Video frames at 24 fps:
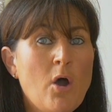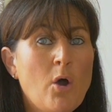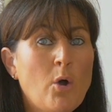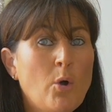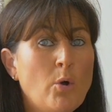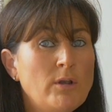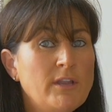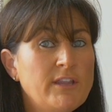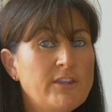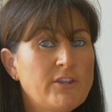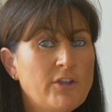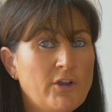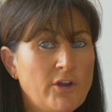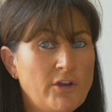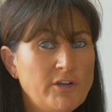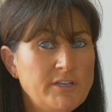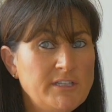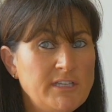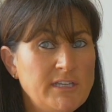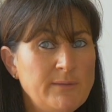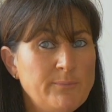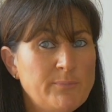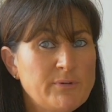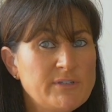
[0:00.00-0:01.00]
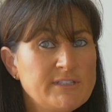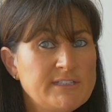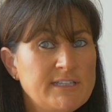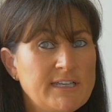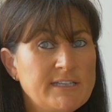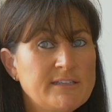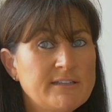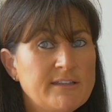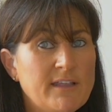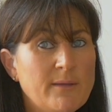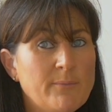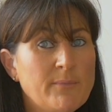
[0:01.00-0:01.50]
Only
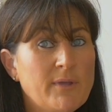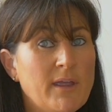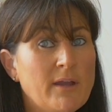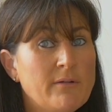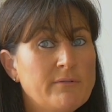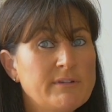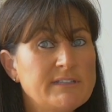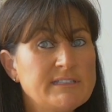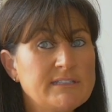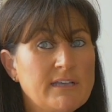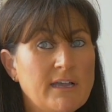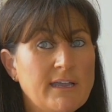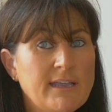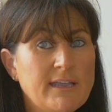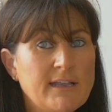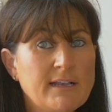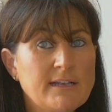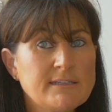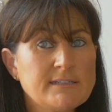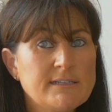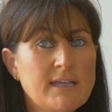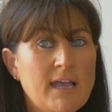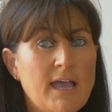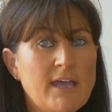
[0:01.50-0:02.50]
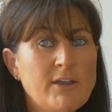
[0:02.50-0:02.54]
13% of them get recycled,